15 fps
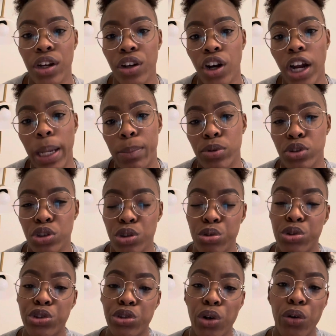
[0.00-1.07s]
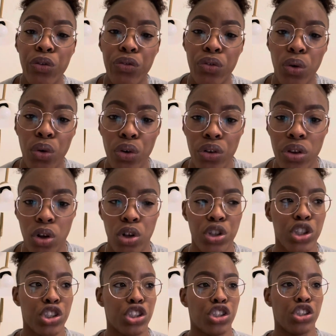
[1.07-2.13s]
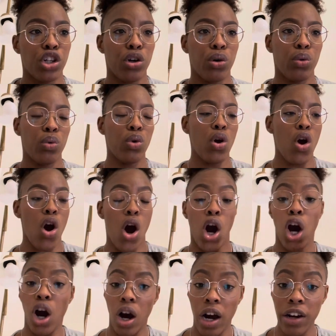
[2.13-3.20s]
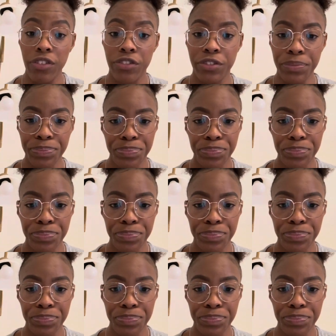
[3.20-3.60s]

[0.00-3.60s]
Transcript: able to show forth or show off